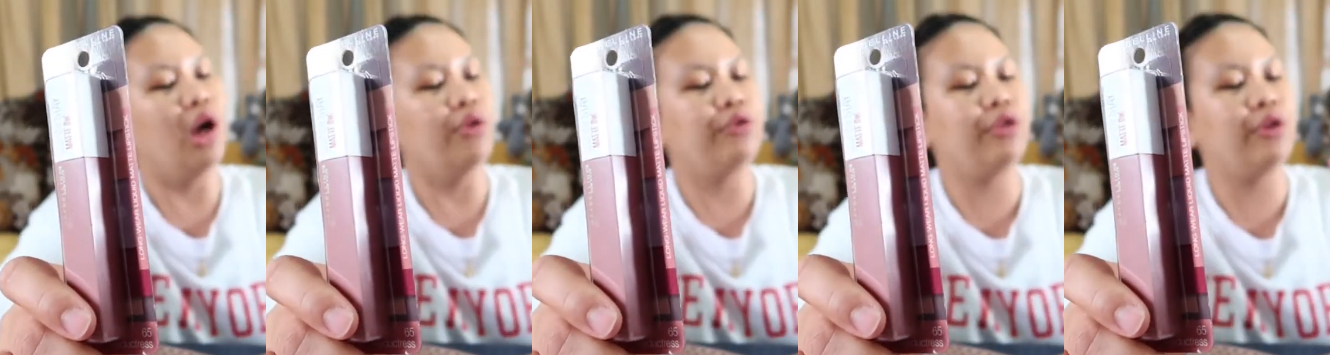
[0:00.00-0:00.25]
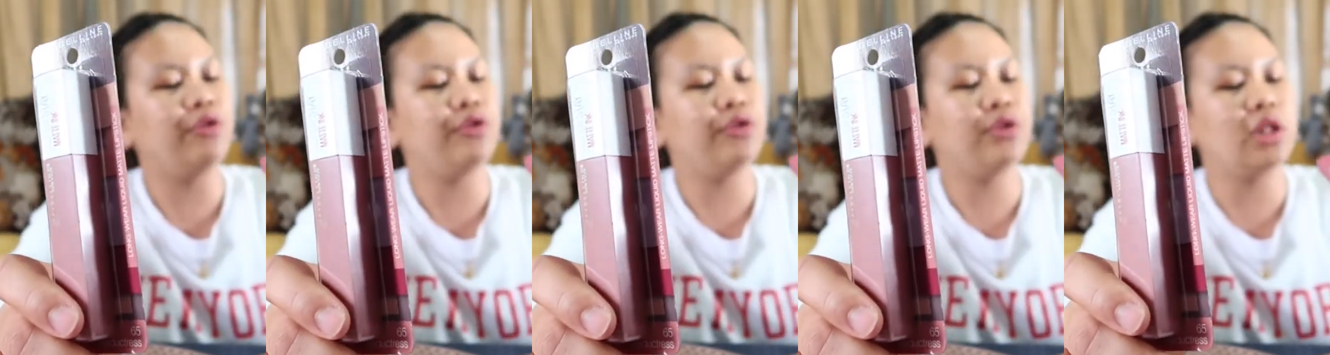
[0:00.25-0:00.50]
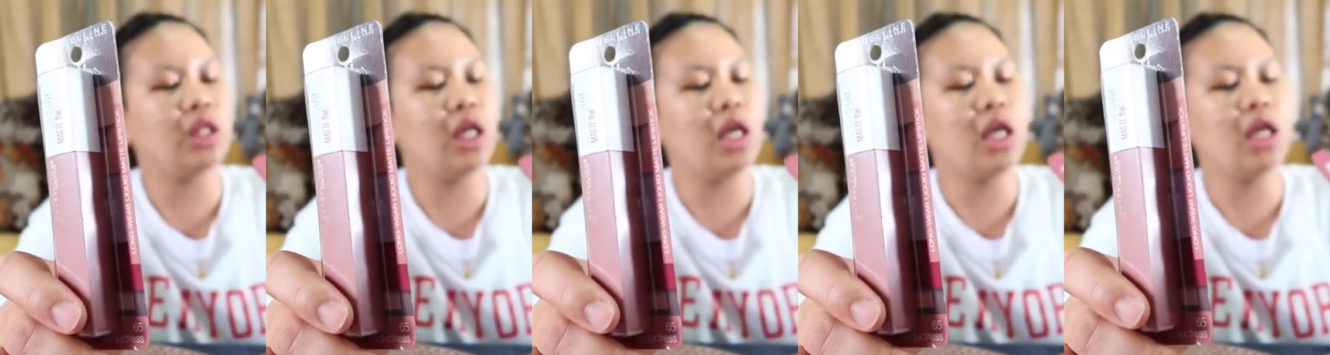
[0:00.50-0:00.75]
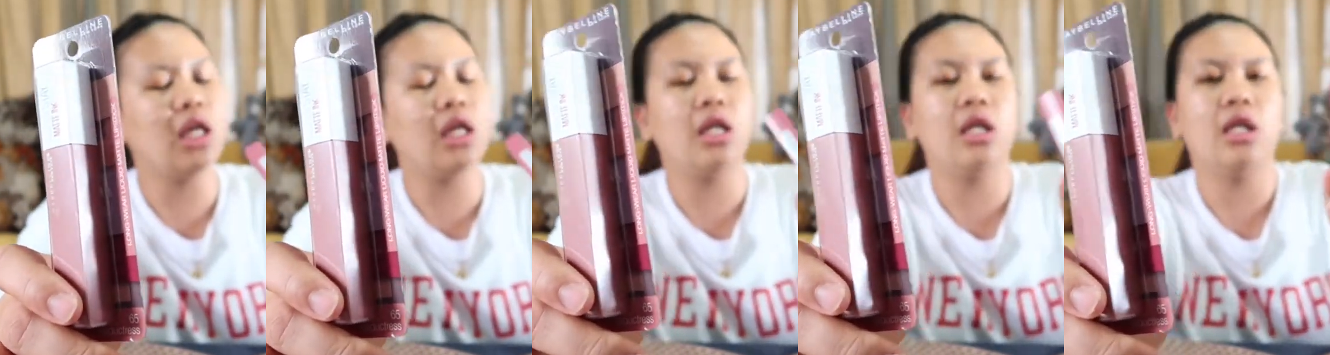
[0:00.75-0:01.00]

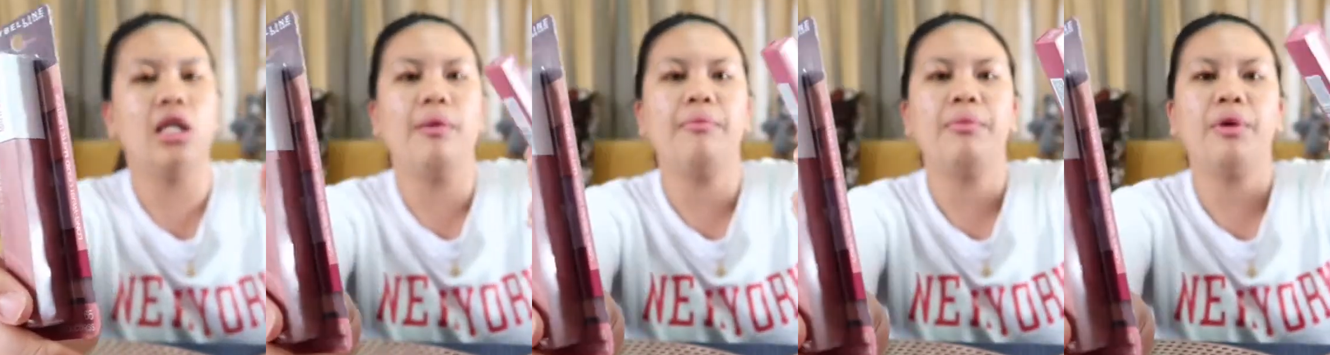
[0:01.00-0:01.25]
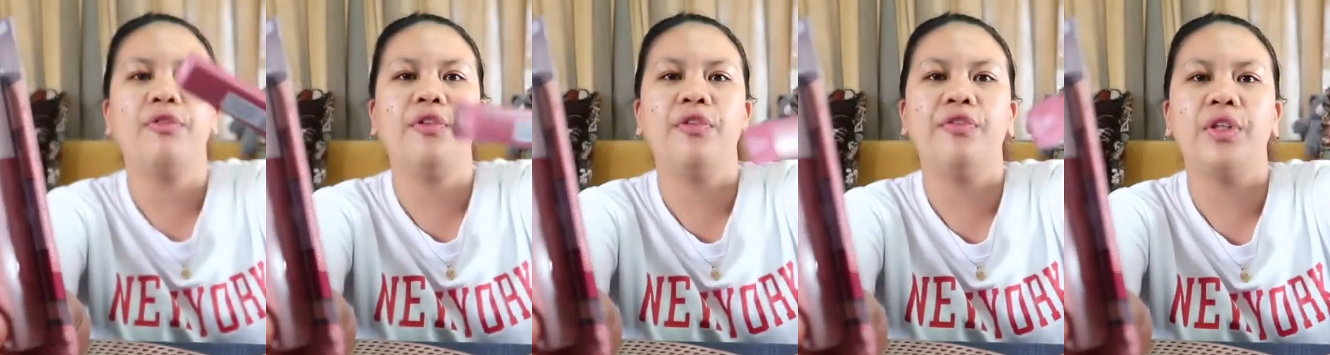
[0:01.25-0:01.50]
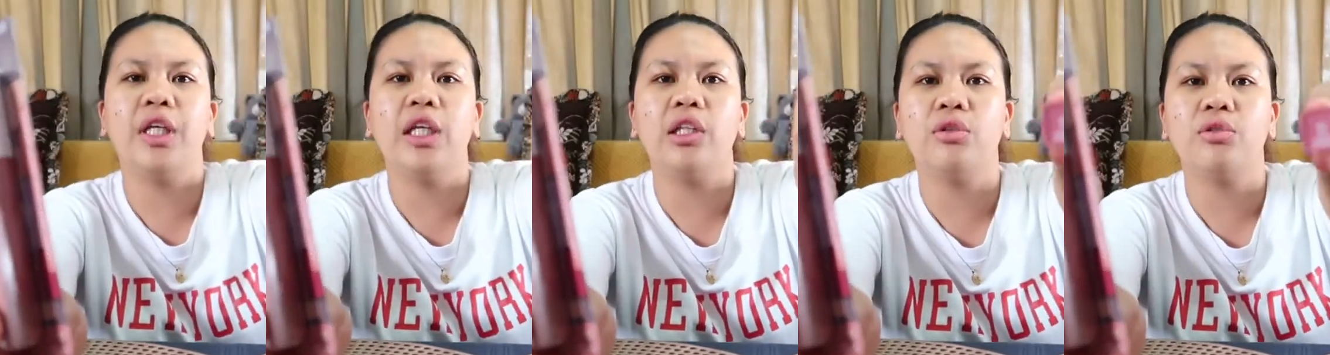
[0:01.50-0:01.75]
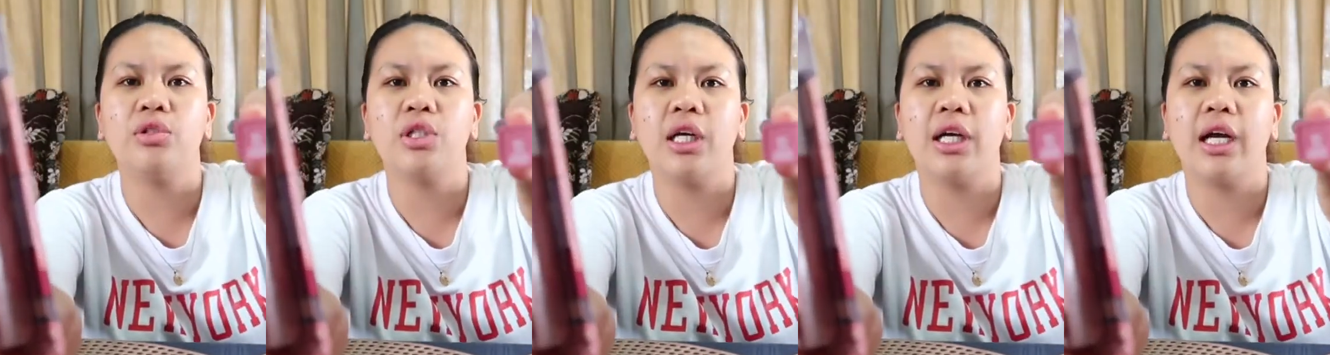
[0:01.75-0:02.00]
15. Number
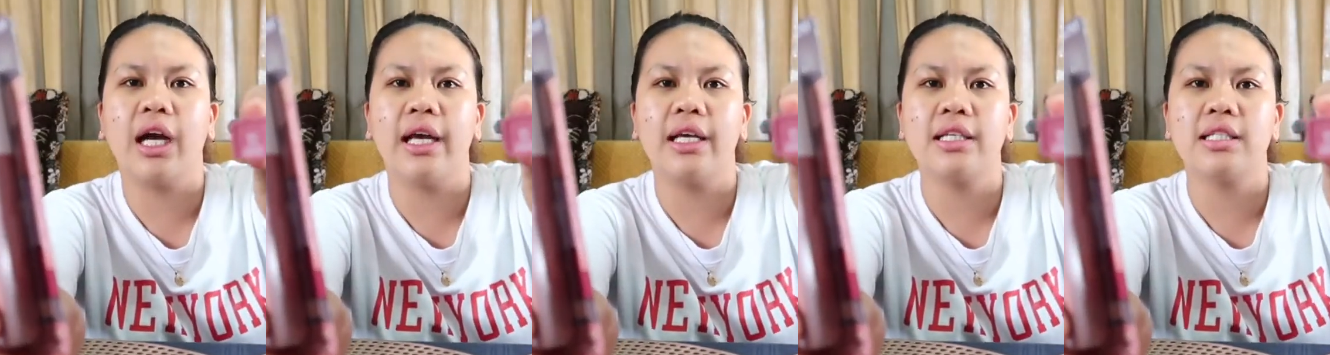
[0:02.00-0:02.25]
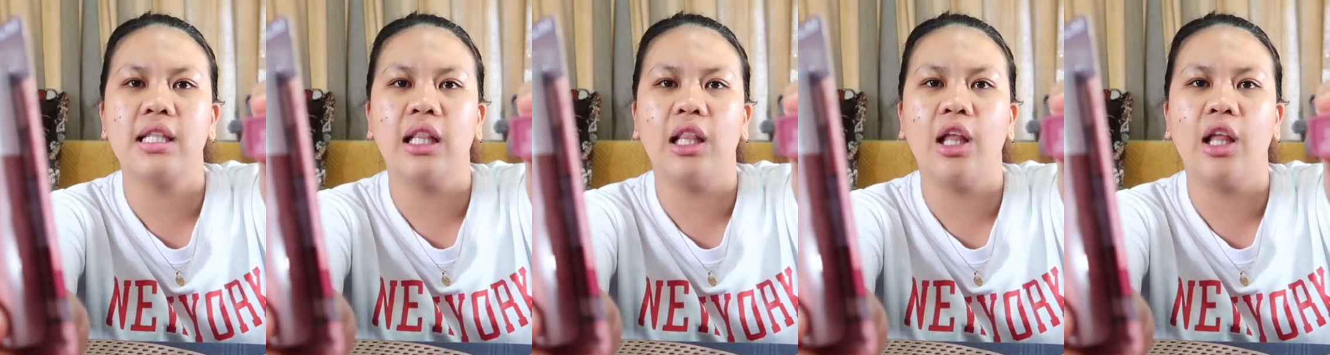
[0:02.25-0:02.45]
15 to siya, guys,